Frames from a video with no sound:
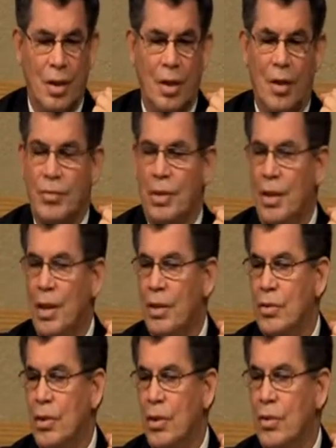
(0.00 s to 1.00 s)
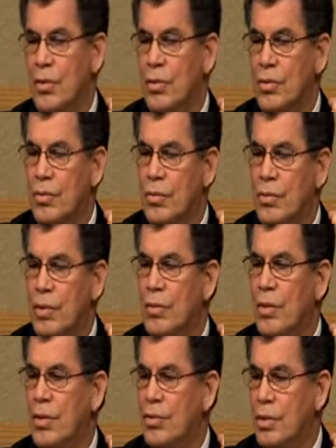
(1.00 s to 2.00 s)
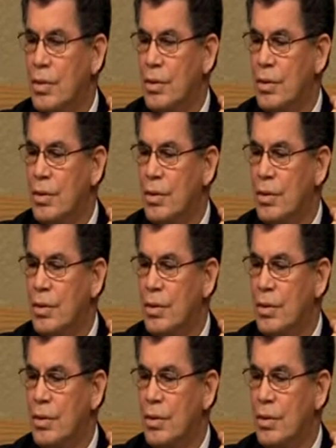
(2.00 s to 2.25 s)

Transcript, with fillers: kept her hands closed? What was it?